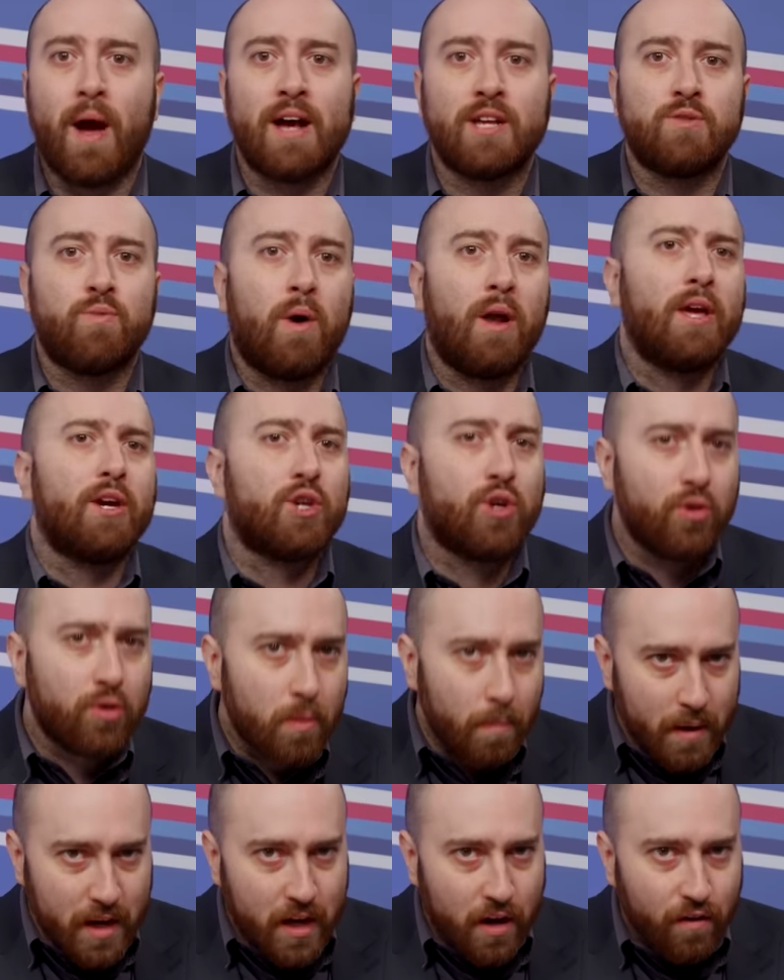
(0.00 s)
as while it
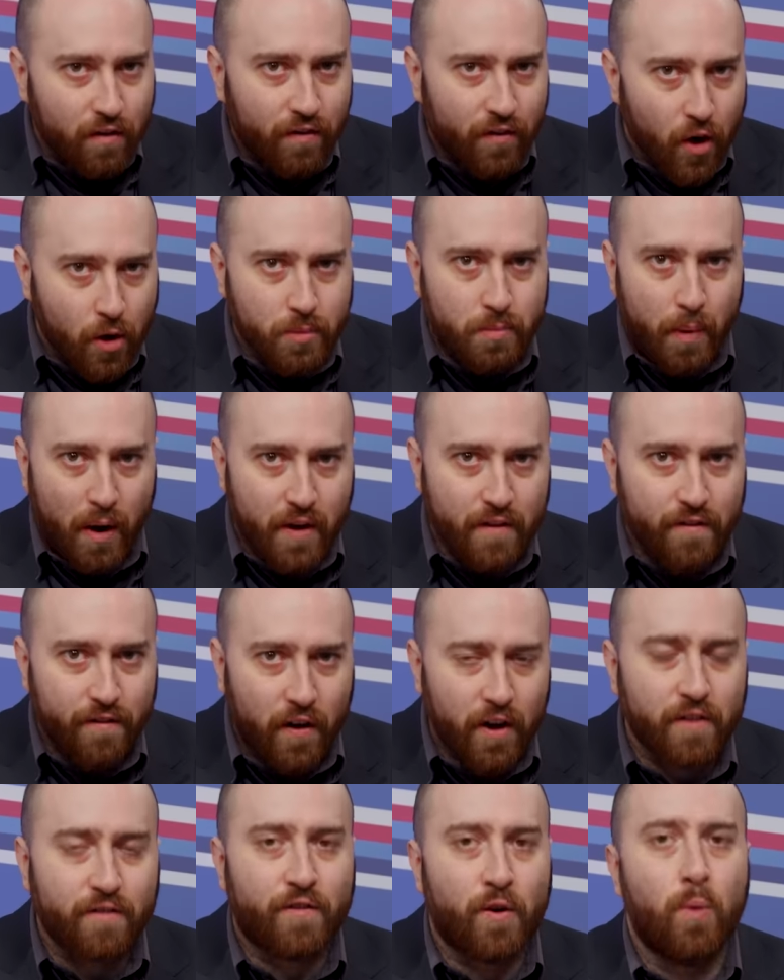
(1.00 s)
couldn't be confirmed by
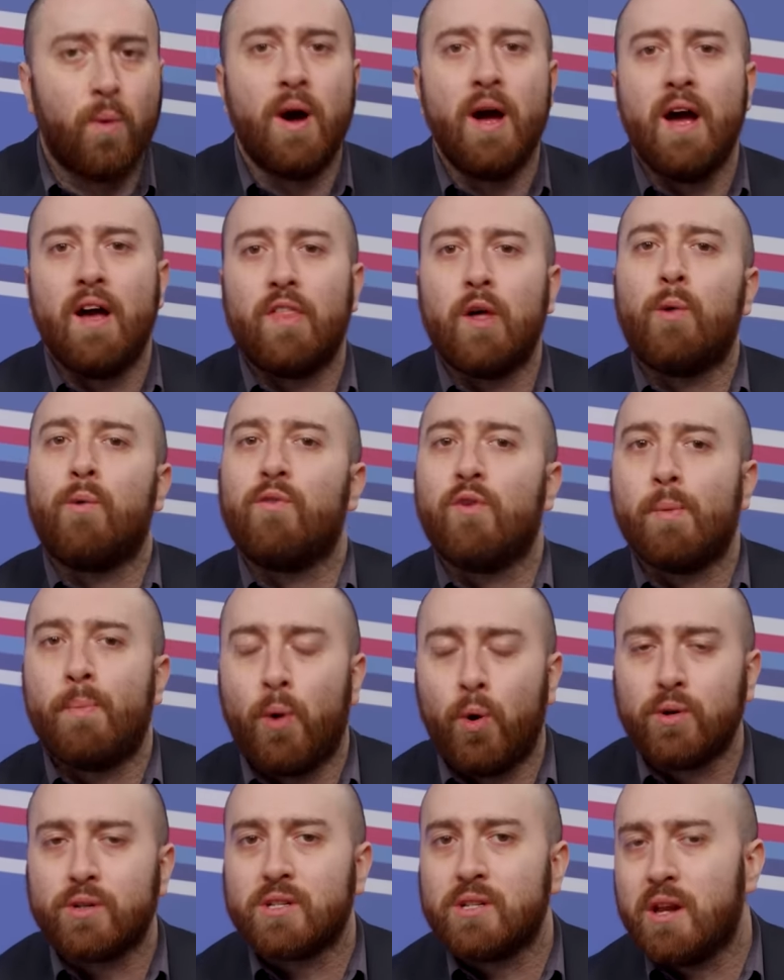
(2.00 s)
Fightful, there were
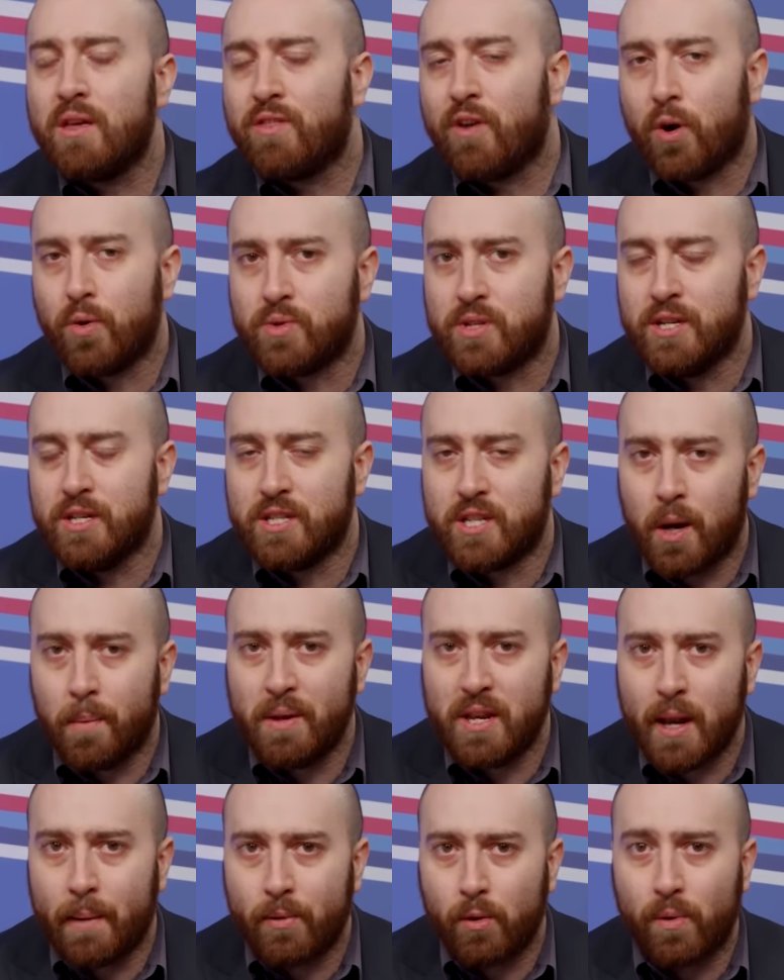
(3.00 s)
reportedly those in
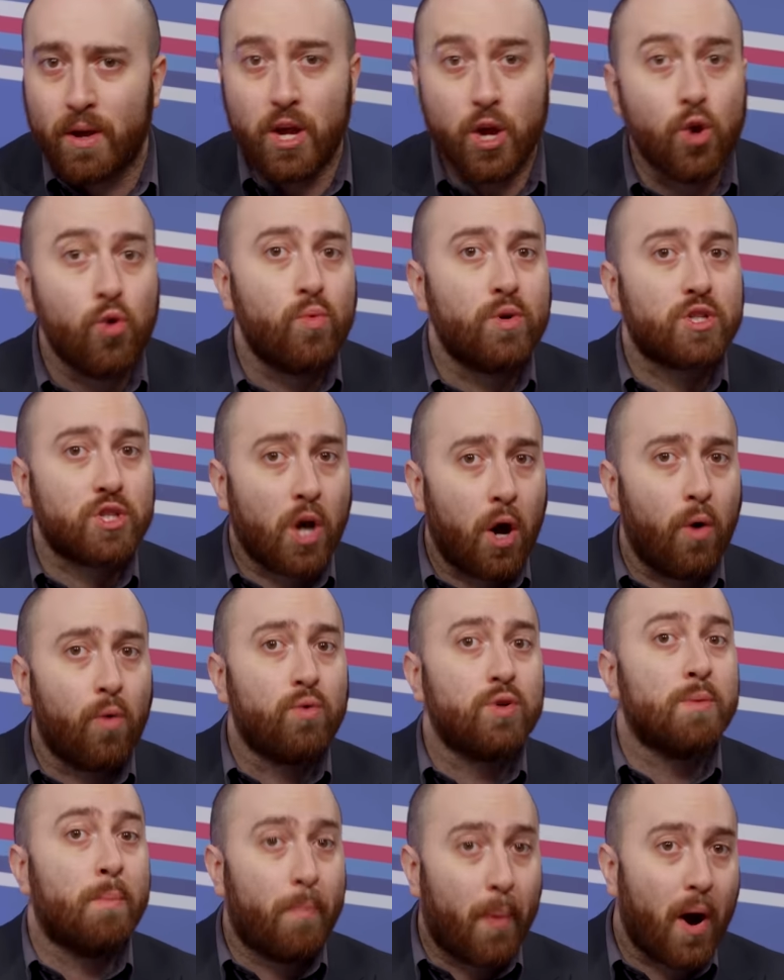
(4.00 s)
WWE who were
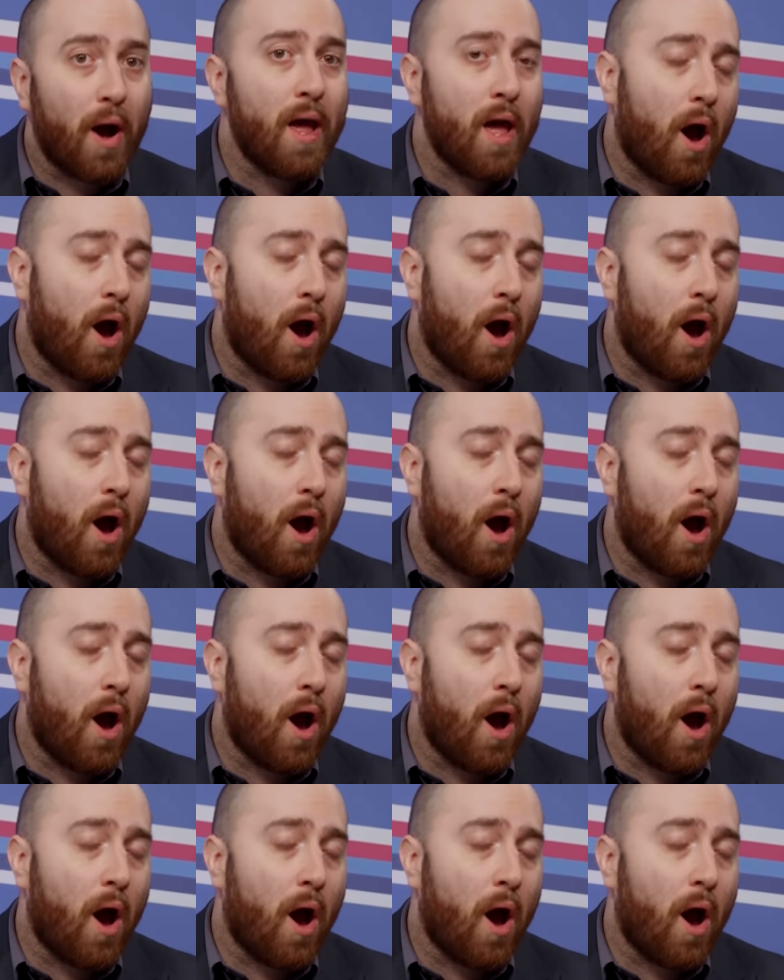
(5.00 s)
told by